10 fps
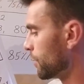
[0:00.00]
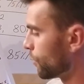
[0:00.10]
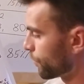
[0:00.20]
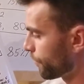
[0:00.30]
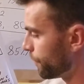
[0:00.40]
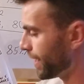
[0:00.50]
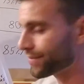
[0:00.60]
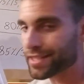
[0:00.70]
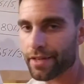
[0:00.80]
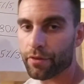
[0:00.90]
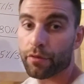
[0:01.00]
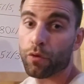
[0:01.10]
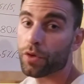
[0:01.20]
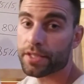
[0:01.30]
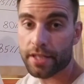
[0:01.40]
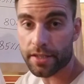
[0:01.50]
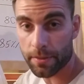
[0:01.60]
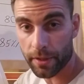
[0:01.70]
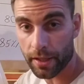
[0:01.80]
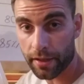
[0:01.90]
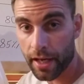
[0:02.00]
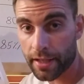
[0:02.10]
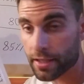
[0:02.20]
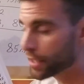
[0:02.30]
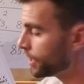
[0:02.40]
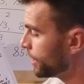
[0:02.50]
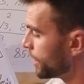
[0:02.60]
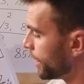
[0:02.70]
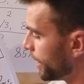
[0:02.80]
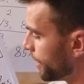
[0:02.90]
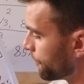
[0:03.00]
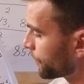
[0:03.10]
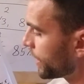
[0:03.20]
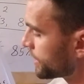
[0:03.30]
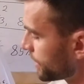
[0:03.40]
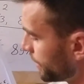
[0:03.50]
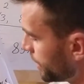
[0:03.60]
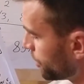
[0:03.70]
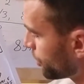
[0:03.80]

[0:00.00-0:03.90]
or from 5 to 7 to 4 to 6, something like that. It's a linear